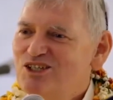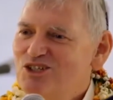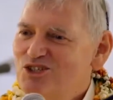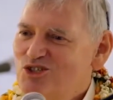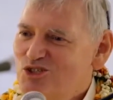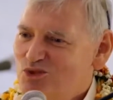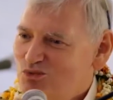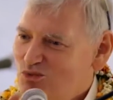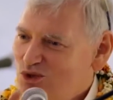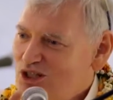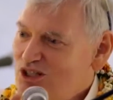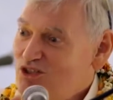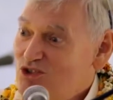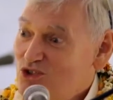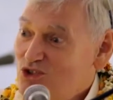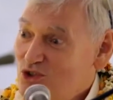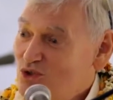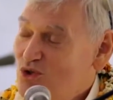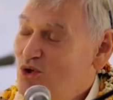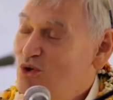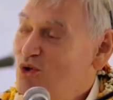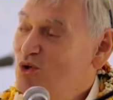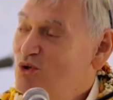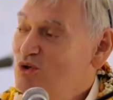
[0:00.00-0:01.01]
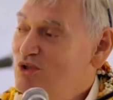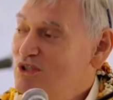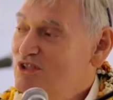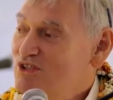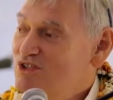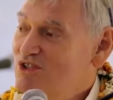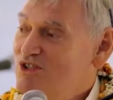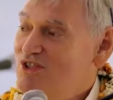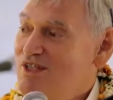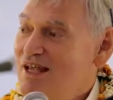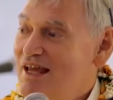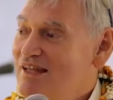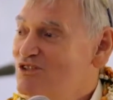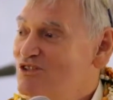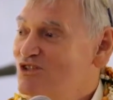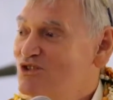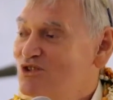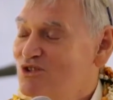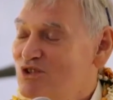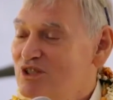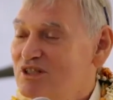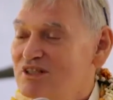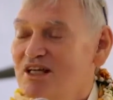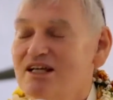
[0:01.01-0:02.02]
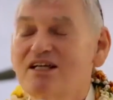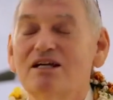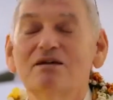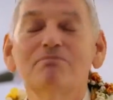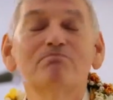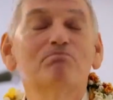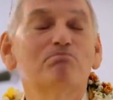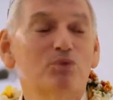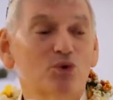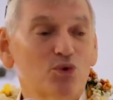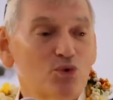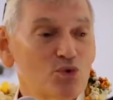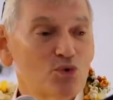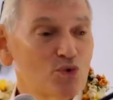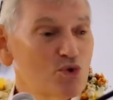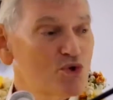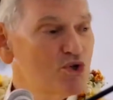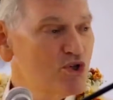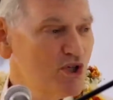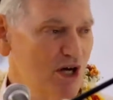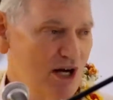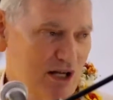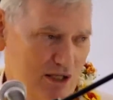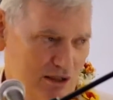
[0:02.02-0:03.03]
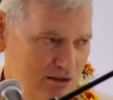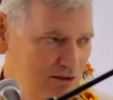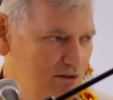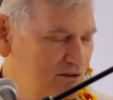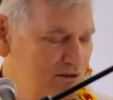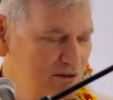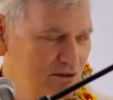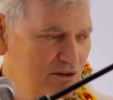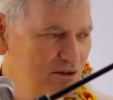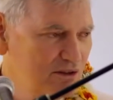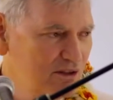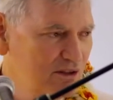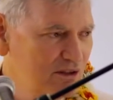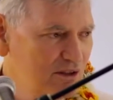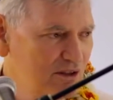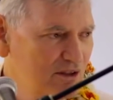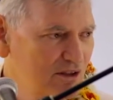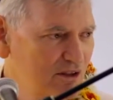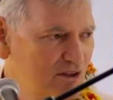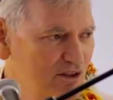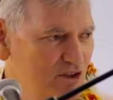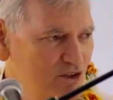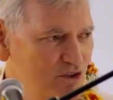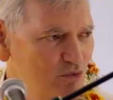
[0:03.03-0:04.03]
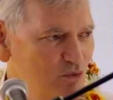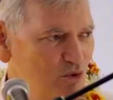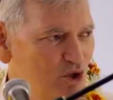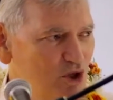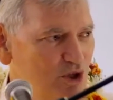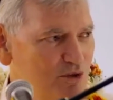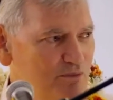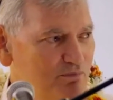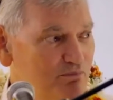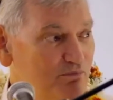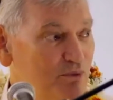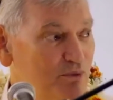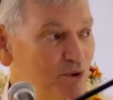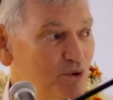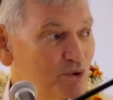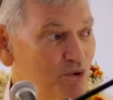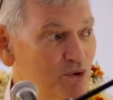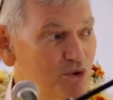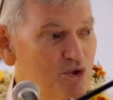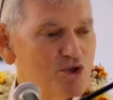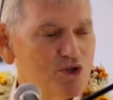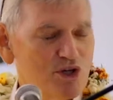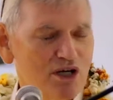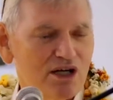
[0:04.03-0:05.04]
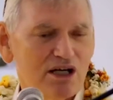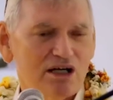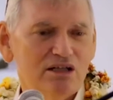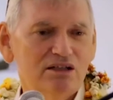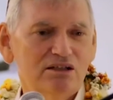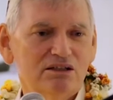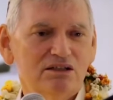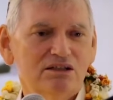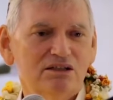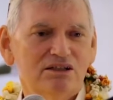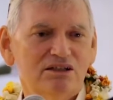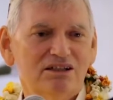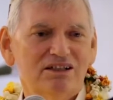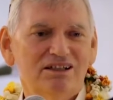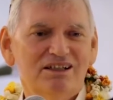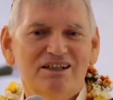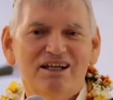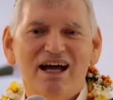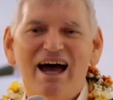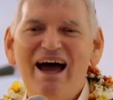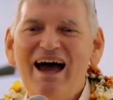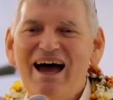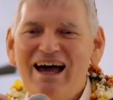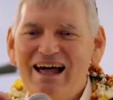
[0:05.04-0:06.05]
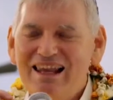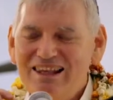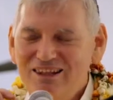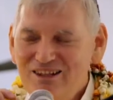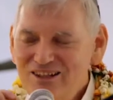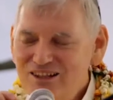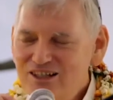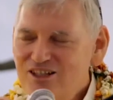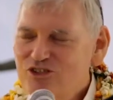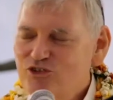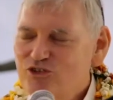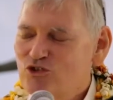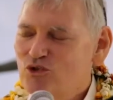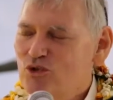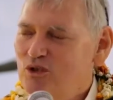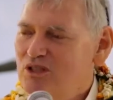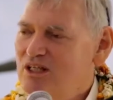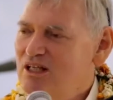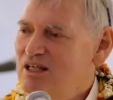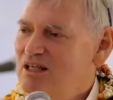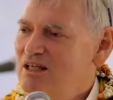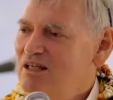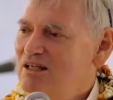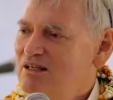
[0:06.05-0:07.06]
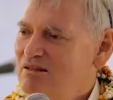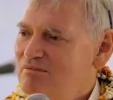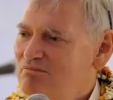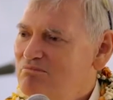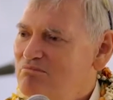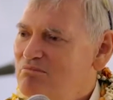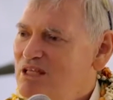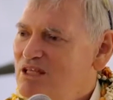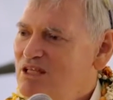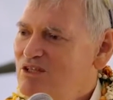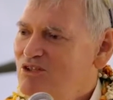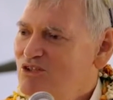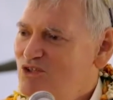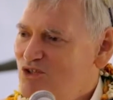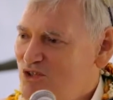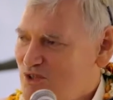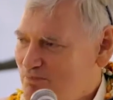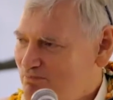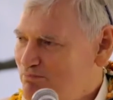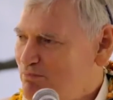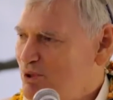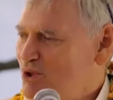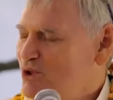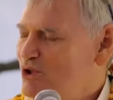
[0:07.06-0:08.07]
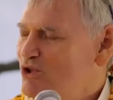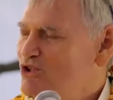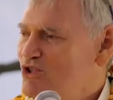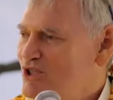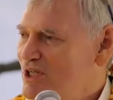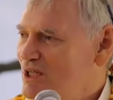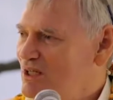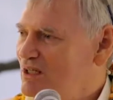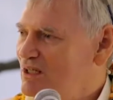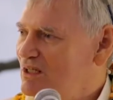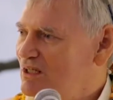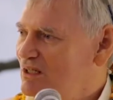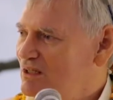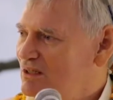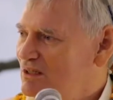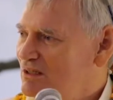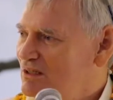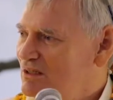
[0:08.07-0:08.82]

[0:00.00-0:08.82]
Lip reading: is what is called in Sanskrit a Purusha. This word Purusha literally means person.